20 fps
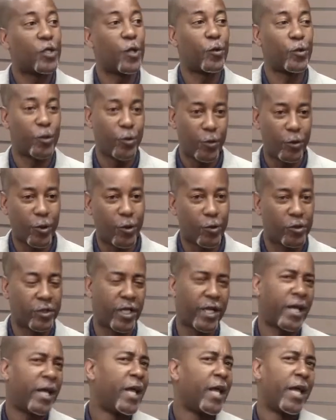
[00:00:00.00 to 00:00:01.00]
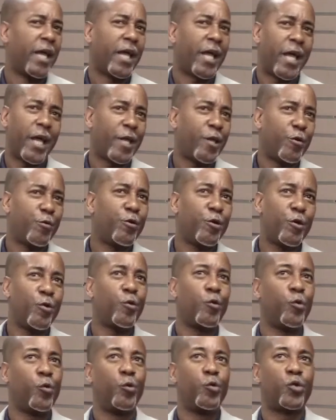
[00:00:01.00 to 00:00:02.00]
So doing those things, and you
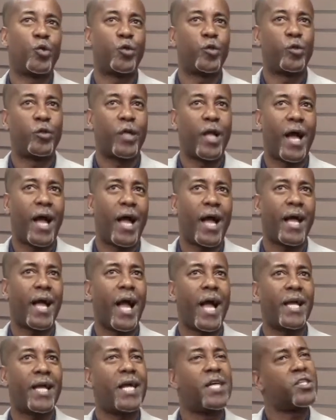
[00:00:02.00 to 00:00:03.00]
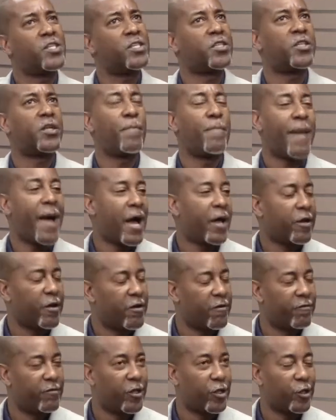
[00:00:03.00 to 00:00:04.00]
use. I guess it's a matter
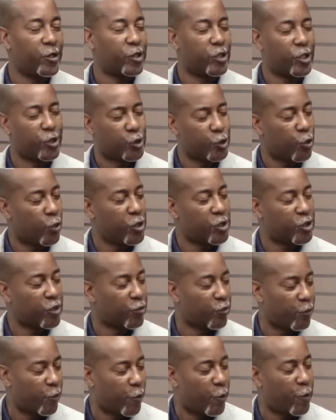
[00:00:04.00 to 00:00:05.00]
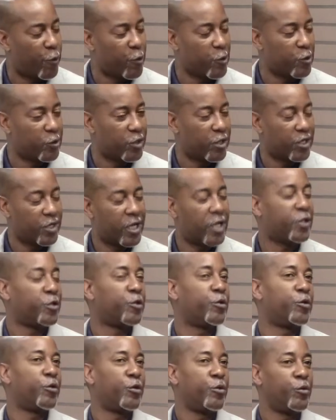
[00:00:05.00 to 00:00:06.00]
of the choice of words that
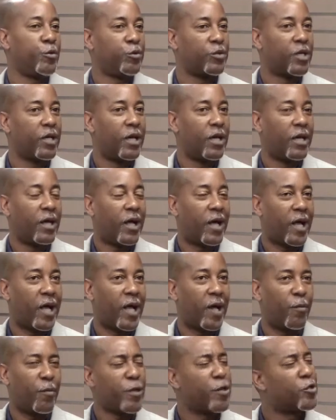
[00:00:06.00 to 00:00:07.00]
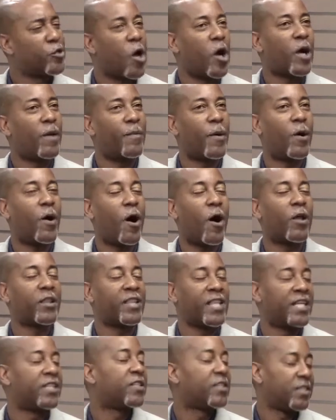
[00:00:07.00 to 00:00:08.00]
you use when you talk about
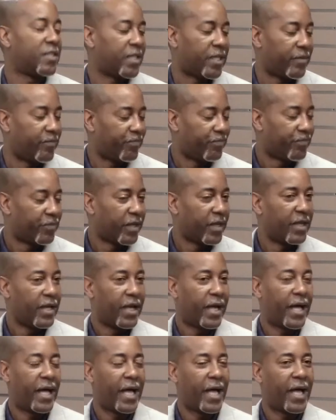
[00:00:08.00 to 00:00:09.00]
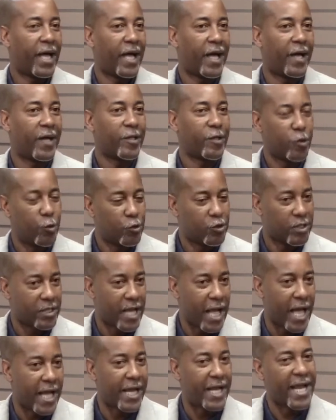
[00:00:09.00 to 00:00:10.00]
authenticity. Using
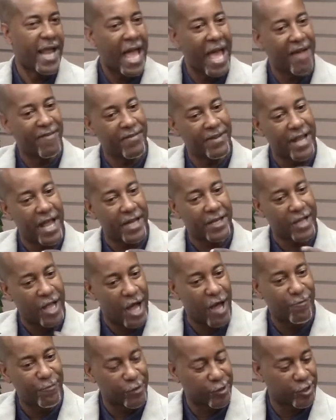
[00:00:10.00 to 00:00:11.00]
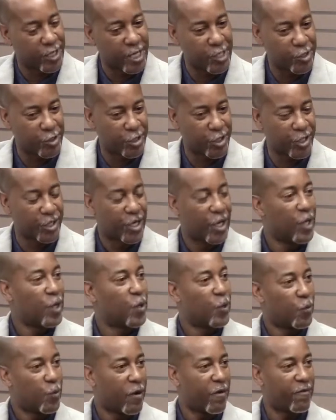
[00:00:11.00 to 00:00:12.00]
that and having that conversation
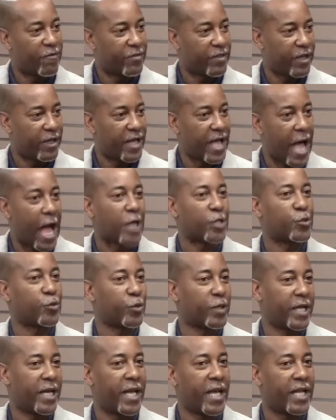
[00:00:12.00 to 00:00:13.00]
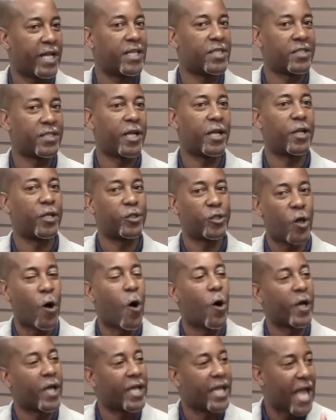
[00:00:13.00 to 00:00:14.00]
with the actual kid instead of
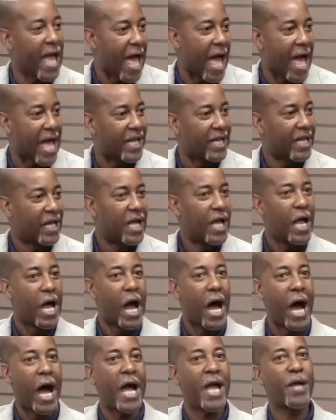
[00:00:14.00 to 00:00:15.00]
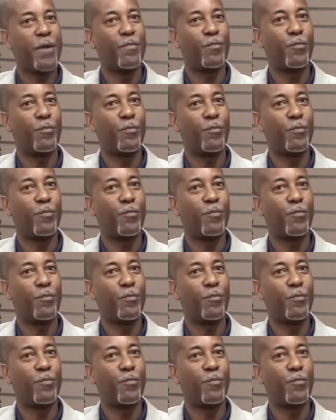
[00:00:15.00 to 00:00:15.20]
talking at. I